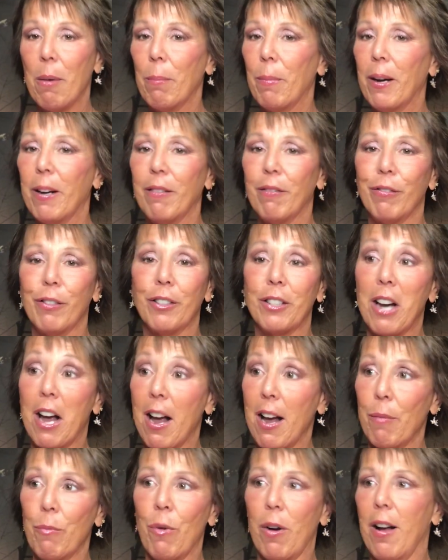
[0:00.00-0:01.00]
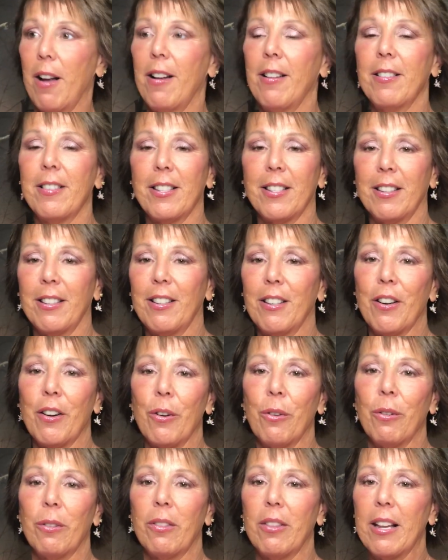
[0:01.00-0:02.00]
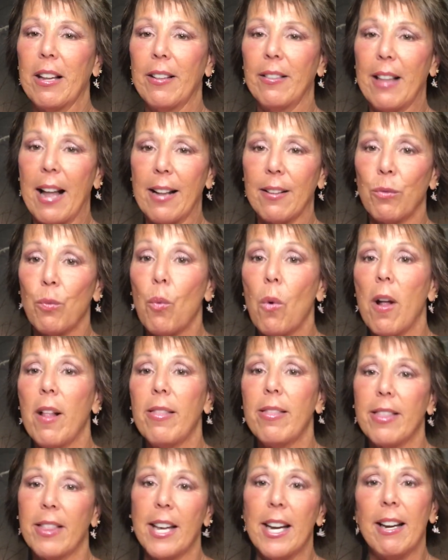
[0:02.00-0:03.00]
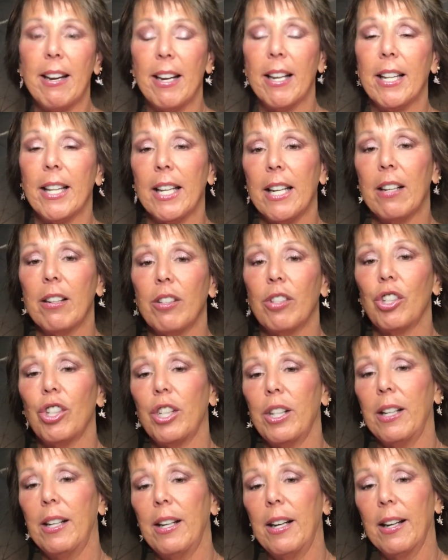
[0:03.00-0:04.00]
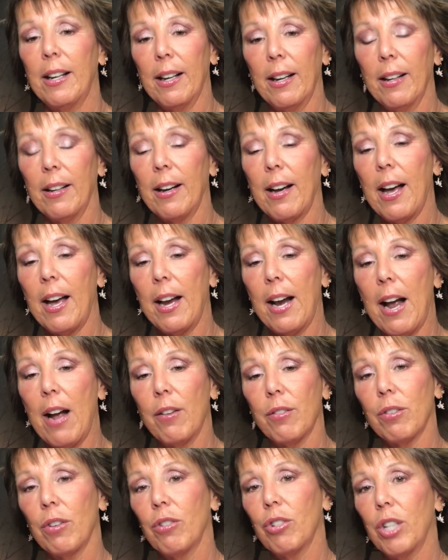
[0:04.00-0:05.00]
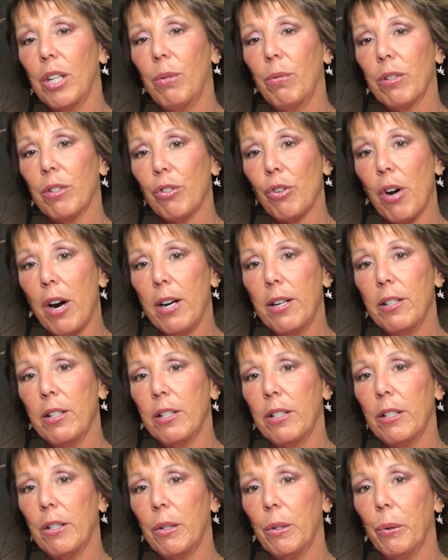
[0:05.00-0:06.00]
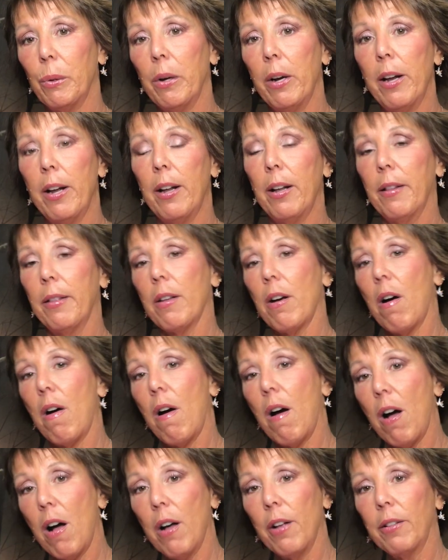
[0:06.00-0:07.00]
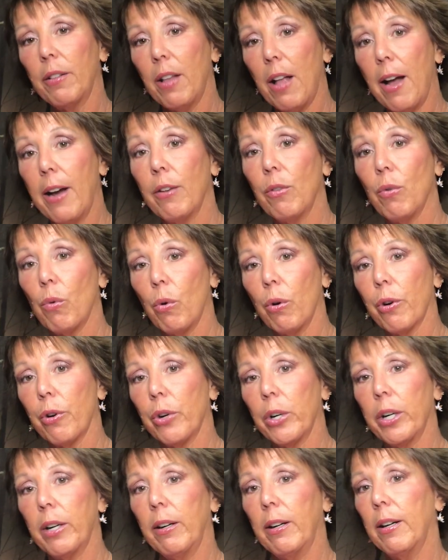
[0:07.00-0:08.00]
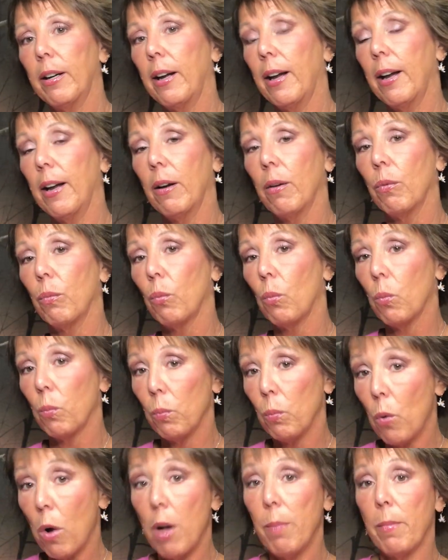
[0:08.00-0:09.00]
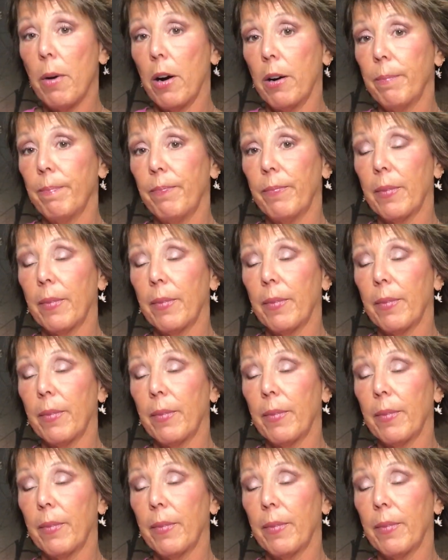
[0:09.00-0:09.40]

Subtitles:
But for time-wise, you know, that's one thing that she can cut out. So she was trying to do the online ordering at Walmart